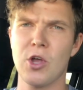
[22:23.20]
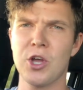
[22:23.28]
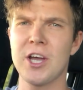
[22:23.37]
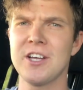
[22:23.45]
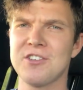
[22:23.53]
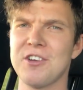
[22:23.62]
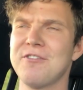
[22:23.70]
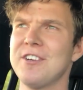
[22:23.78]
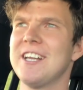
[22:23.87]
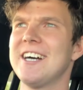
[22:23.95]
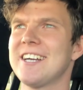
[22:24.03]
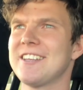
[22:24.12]
Okay, so I
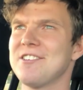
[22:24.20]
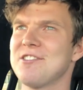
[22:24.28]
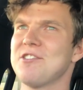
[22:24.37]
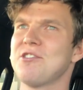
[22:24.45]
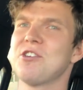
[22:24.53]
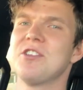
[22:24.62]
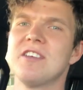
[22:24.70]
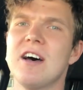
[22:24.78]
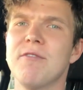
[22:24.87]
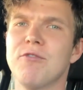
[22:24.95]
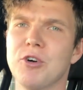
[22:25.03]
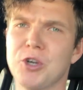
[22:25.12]
feel like this is a good
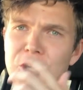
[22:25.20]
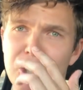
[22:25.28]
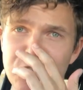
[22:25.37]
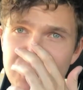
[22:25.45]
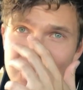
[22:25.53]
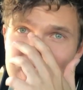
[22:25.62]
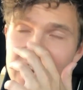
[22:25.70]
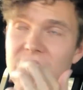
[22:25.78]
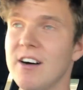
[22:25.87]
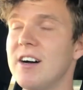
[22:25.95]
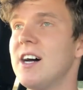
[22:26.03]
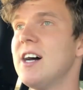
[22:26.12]
time for a conclusion
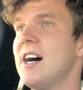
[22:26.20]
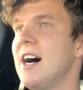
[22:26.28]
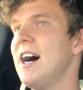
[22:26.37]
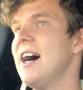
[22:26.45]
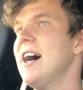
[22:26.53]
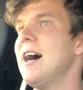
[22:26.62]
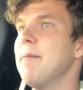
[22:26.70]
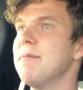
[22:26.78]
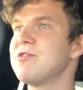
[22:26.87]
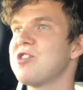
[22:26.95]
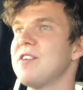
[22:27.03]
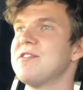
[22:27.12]
now.
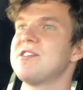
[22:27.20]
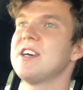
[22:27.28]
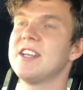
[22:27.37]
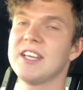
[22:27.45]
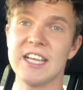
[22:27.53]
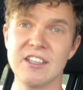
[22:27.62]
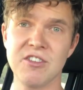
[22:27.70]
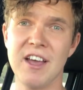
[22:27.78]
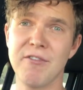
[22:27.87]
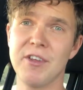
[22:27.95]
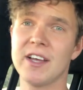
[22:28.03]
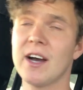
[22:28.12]
So obviously I didn't get to
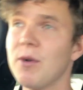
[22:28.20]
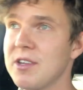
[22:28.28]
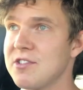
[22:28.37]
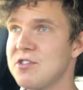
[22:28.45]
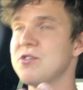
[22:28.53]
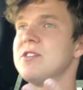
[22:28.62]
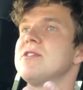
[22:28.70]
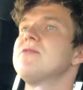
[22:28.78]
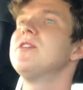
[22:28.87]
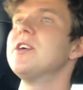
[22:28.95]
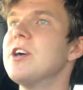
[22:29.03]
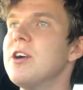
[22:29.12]
everything I wanted to in this
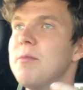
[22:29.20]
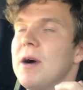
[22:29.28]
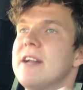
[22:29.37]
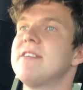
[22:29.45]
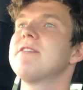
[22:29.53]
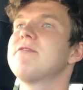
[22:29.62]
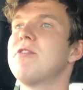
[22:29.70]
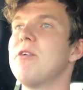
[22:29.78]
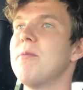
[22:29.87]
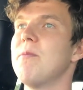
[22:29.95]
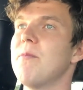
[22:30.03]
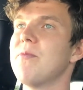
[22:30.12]
video, but
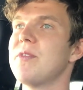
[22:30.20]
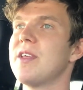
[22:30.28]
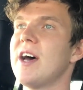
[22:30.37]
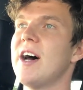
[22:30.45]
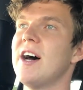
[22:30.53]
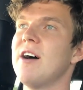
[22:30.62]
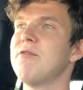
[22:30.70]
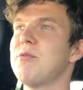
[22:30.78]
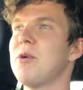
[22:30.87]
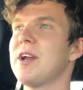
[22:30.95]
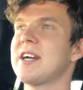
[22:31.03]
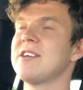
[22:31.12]
from
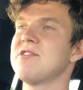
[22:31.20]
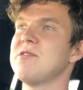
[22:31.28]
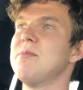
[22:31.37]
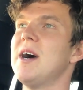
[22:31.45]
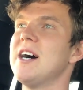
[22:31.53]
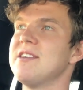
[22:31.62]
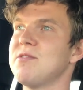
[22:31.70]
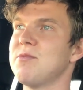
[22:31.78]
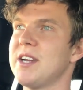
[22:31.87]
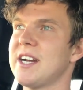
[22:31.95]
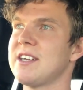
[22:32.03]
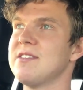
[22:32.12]
what I can surmise and
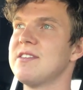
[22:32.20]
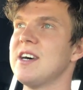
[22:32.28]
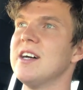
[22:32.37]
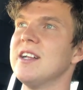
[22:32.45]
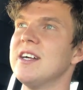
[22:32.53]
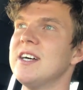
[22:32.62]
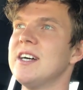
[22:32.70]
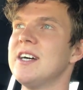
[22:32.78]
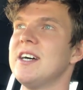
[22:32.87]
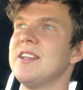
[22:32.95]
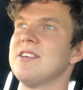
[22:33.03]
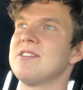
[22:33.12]
what I can tell,
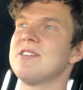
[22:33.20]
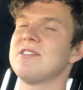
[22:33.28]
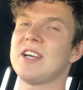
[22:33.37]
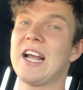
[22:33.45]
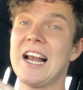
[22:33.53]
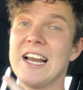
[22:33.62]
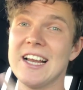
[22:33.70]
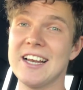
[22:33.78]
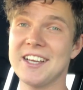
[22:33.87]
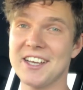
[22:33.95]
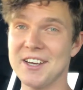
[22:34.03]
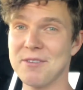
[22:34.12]
this is a
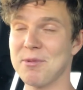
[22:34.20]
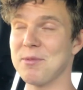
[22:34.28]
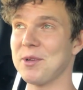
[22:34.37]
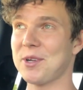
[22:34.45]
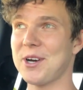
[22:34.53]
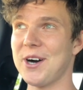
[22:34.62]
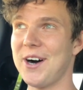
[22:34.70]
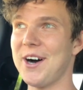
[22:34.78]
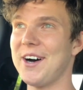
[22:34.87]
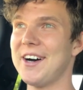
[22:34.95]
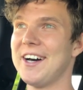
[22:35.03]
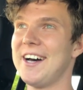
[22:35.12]
clearly capable
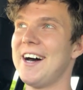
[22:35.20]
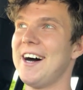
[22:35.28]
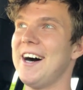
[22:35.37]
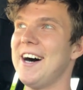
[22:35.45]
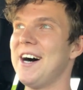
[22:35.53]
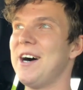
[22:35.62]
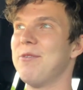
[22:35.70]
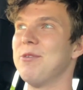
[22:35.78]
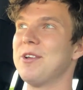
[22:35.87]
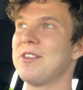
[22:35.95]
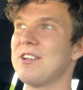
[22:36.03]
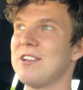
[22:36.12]
car
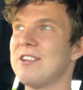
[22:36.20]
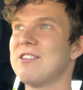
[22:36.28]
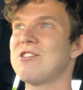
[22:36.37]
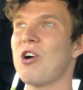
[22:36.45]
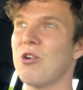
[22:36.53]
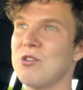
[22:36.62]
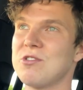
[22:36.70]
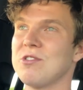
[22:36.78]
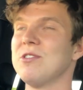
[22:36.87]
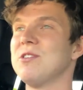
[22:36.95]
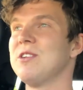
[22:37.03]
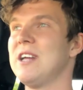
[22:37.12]
with
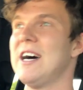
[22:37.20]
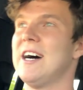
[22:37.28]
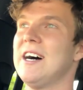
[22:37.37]
total